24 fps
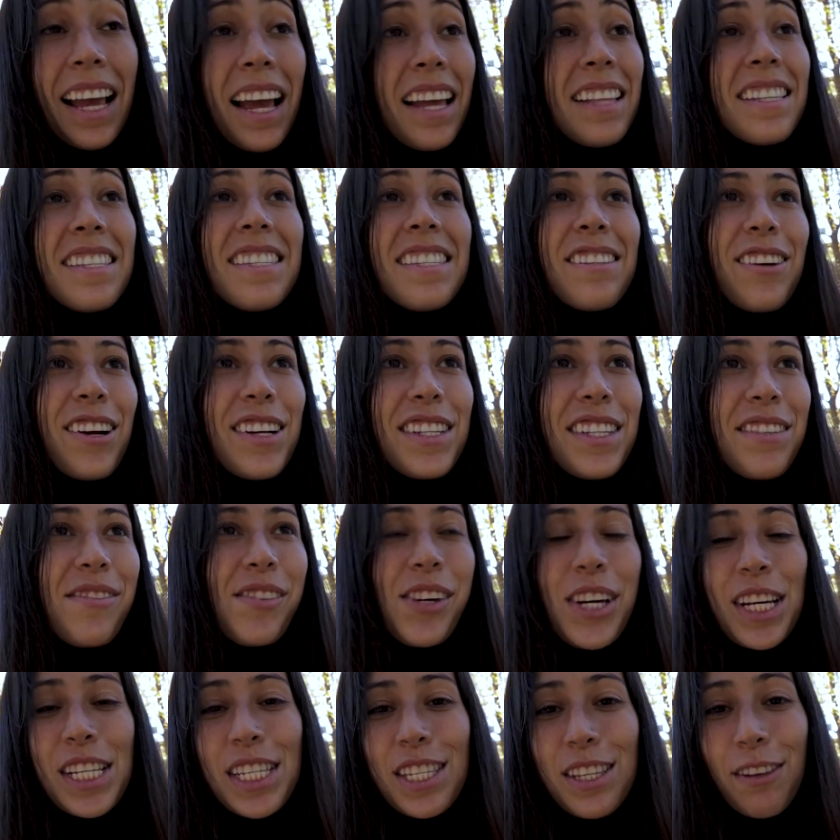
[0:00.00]
It's crazy
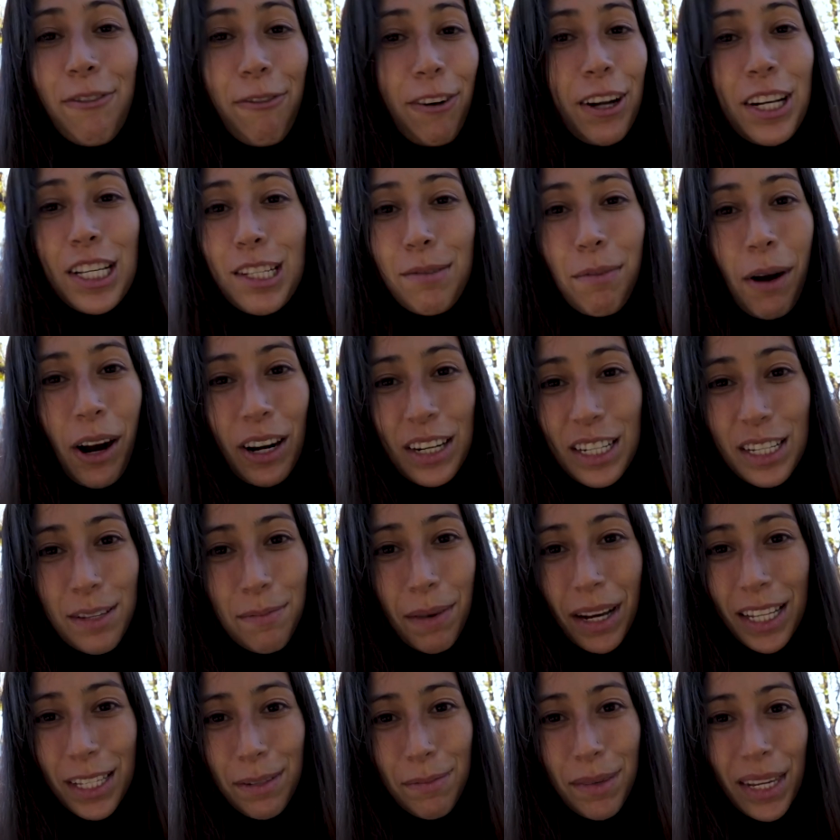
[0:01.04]
because the funnest part is about to